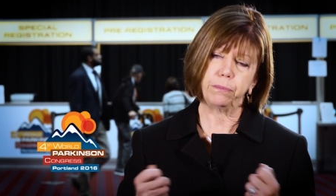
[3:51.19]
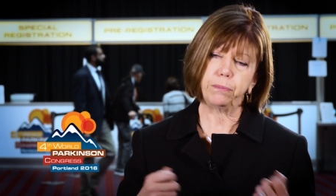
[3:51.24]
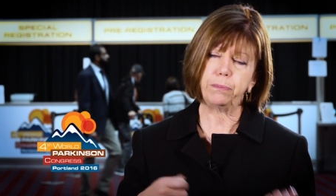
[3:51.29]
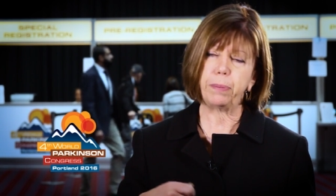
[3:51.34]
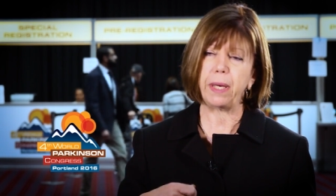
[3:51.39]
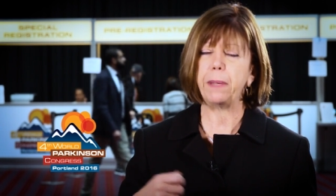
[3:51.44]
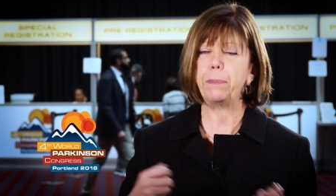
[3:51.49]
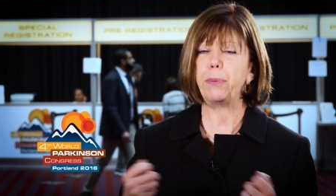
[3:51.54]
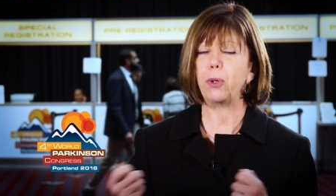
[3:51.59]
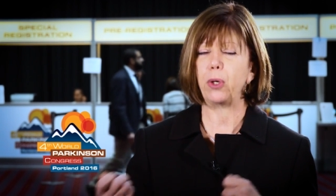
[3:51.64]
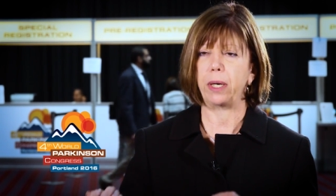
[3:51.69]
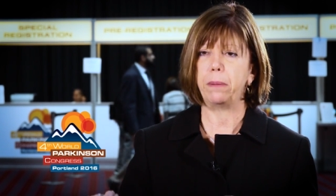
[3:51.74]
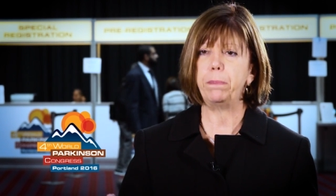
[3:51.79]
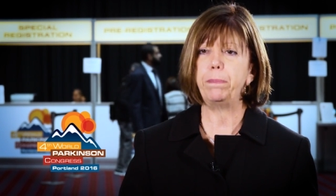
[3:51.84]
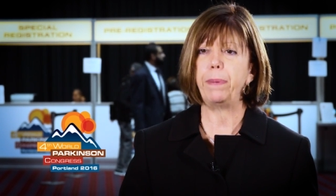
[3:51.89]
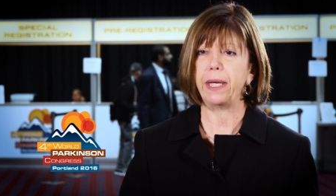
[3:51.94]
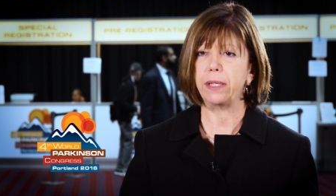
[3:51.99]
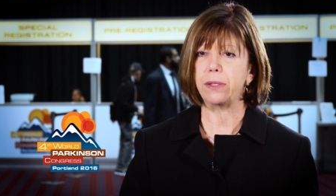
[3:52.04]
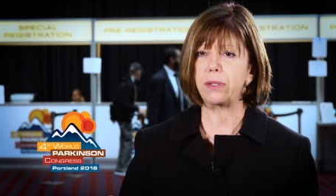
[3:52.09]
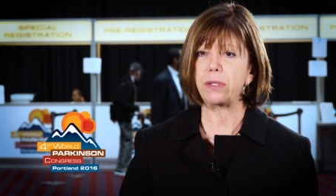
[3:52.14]
paper and
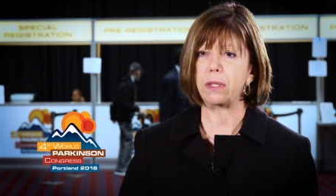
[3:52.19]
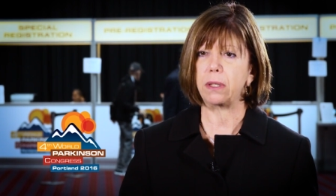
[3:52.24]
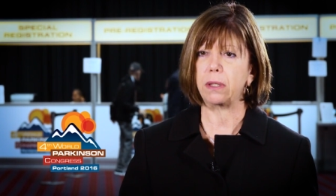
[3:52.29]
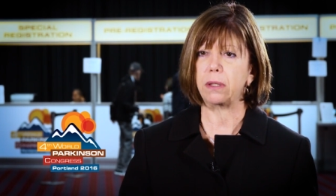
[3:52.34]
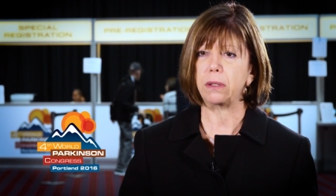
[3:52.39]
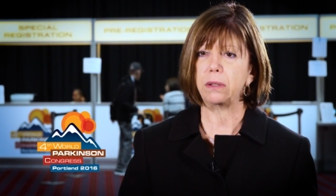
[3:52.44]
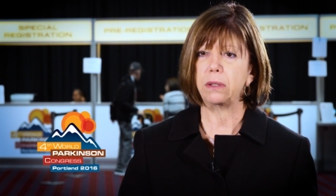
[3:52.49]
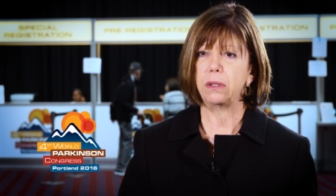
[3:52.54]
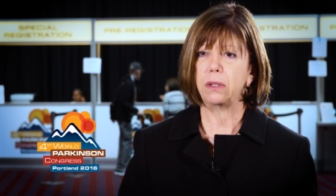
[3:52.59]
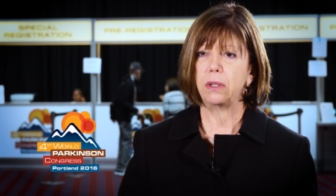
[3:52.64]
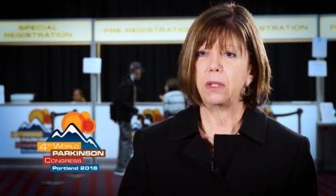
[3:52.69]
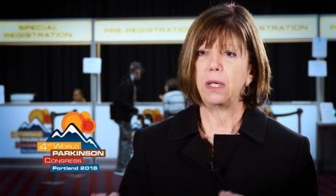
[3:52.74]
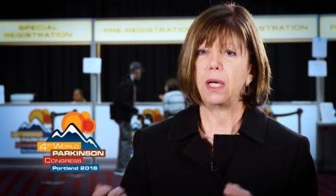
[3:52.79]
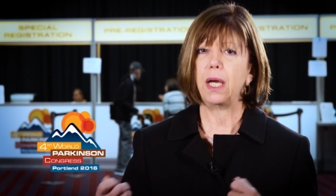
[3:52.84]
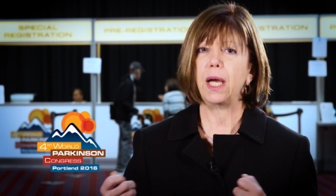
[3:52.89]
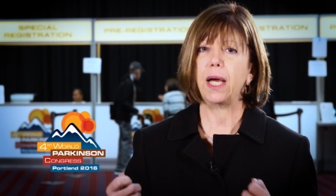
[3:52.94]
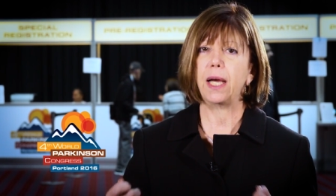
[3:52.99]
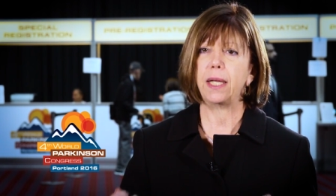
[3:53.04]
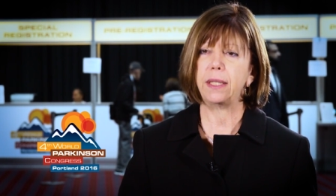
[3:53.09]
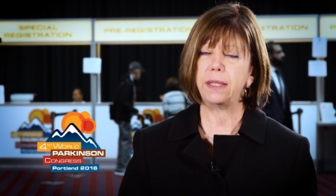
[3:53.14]
pencil.
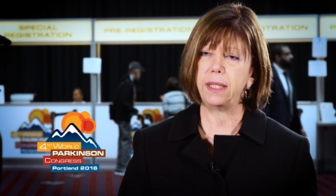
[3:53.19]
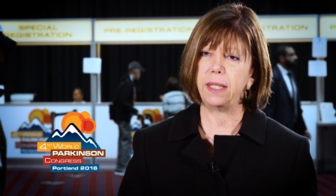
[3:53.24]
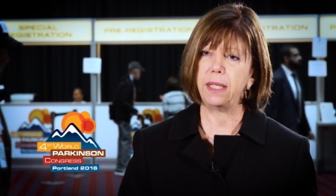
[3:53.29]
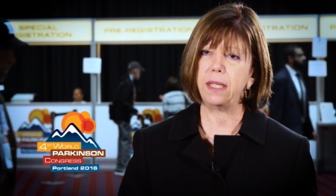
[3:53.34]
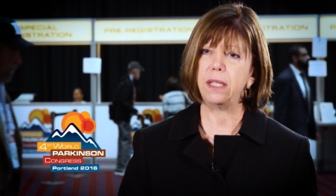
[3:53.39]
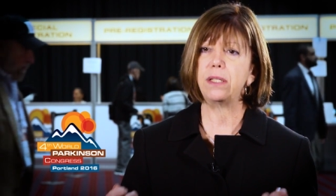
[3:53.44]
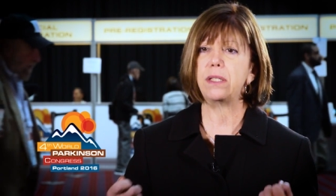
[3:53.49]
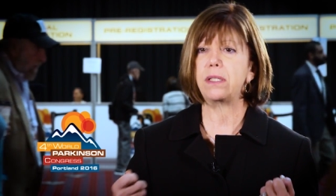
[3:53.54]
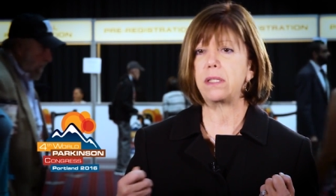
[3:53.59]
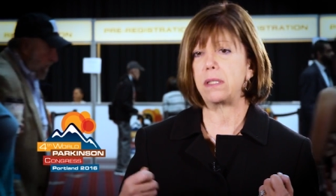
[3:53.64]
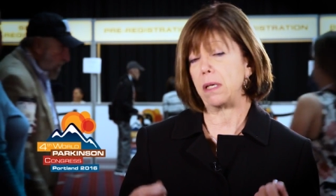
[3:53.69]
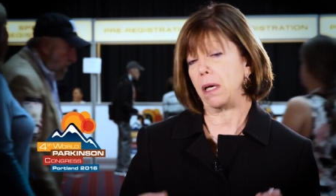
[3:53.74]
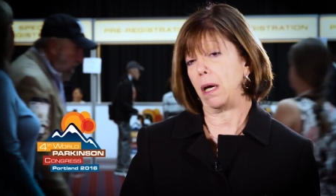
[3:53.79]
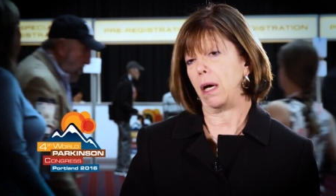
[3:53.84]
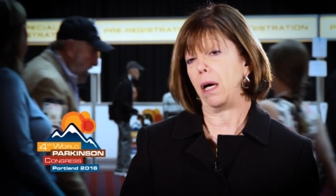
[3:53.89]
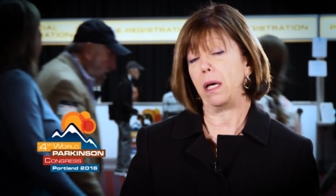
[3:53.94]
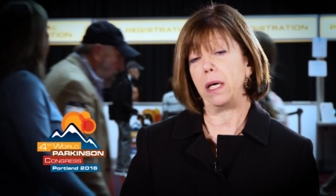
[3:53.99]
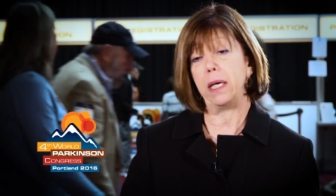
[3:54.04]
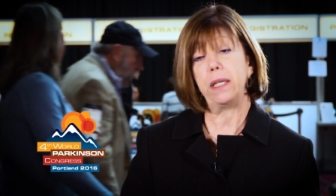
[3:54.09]
And this uh,